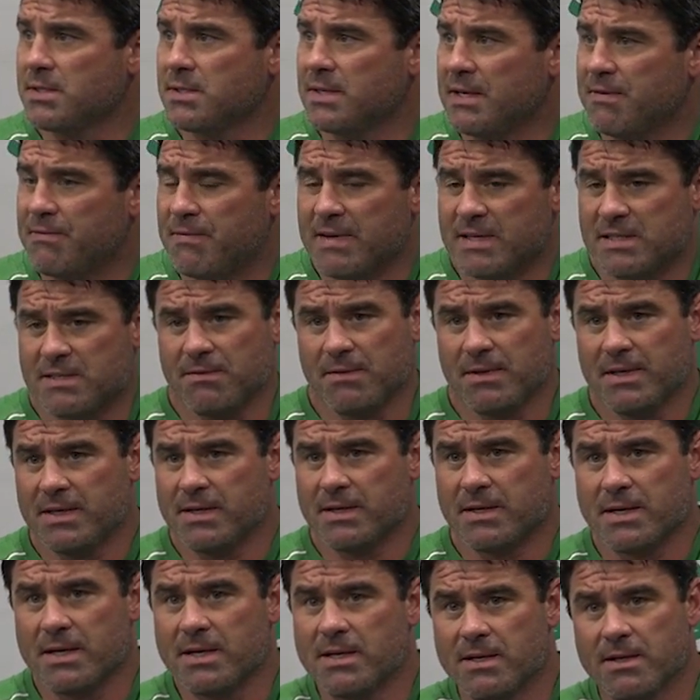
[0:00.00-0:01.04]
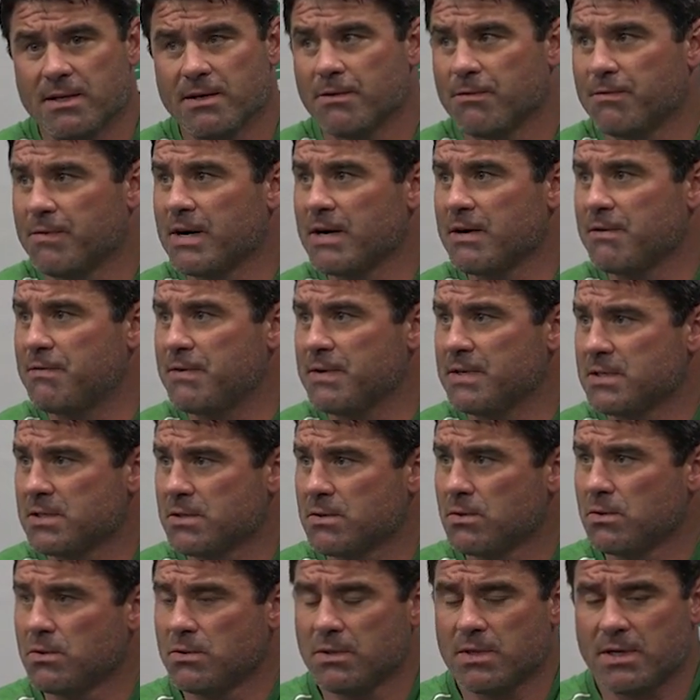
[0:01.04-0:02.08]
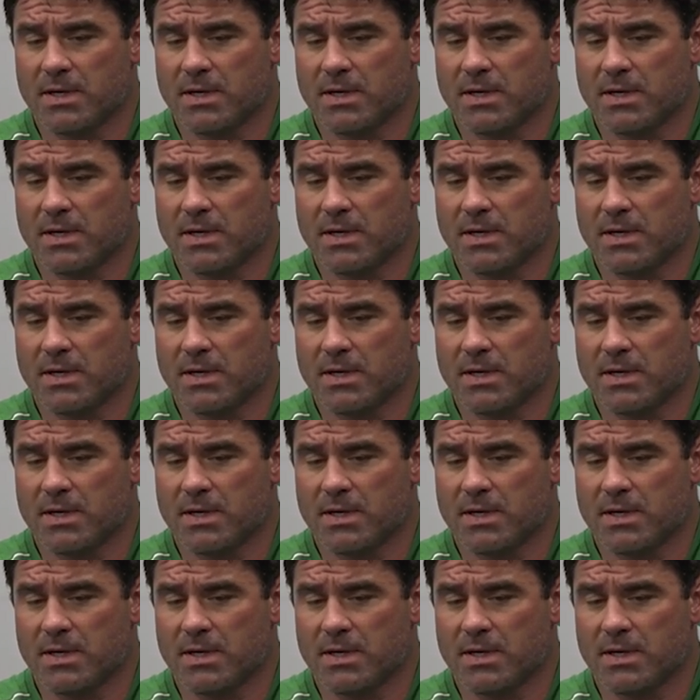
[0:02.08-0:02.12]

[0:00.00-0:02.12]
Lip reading: Defensively, they're very physical.